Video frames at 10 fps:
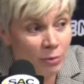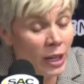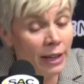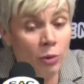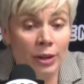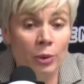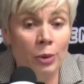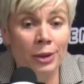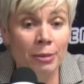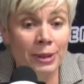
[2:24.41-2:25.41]
Right. Well, we
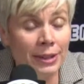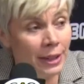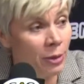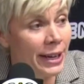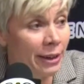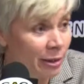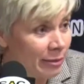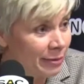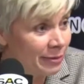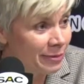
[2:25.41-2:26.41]
wouldn't have been there without her,
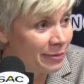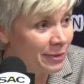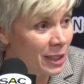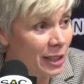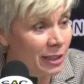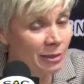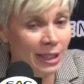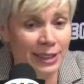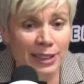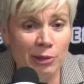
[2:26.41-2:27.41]

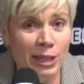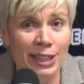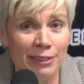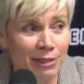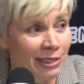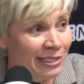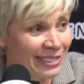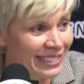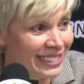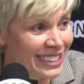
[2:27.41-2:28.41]
and we love her
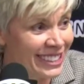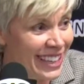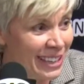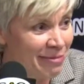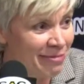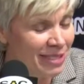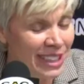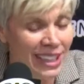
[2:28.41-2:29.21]
the same.